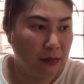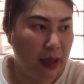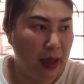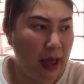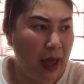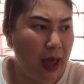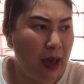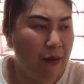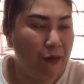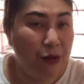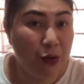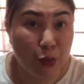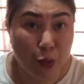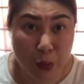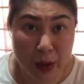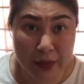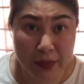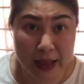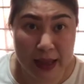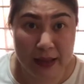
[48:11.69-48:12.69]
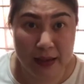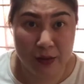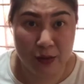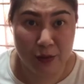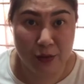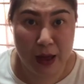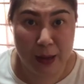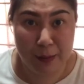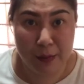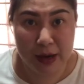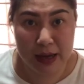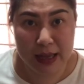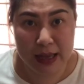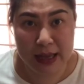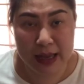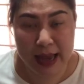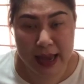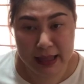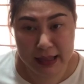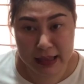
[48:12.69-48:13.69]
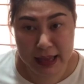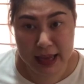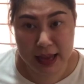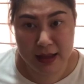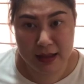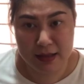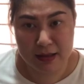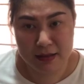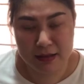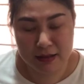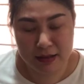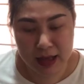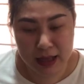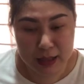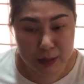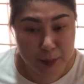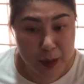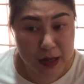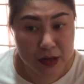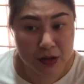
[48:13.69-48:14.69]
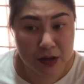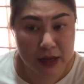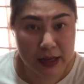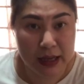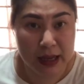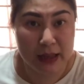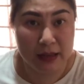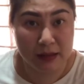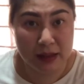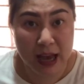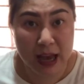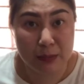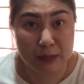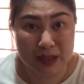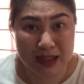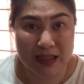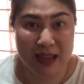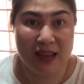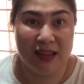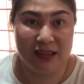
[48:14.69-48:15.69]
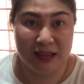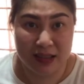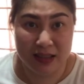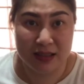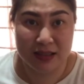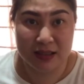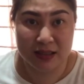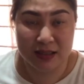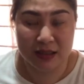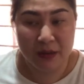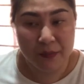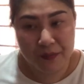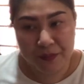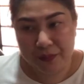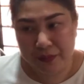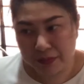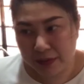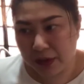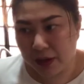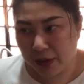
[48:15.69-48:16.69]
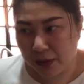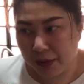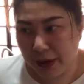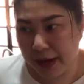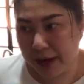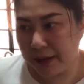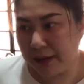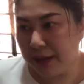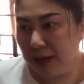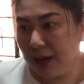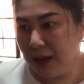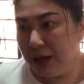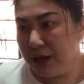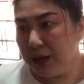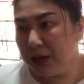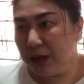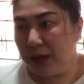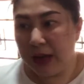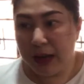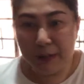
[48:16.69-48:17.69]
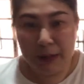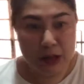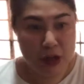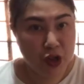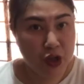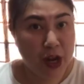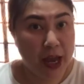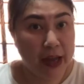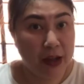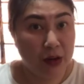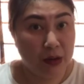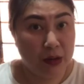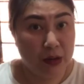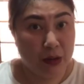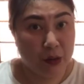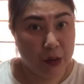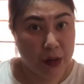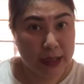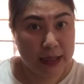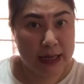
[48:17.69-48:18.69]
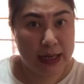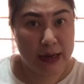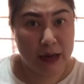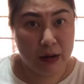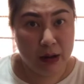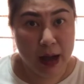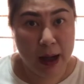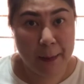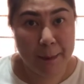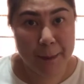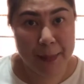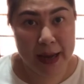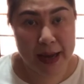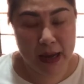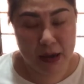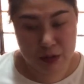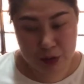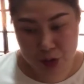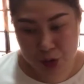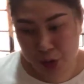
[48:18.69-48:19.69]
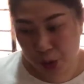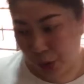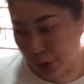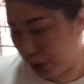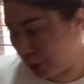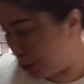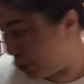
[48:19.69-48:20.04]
everyone in the family can eat, especially in times like this, right? So let me check on the crust and I'll come back, I'll show you.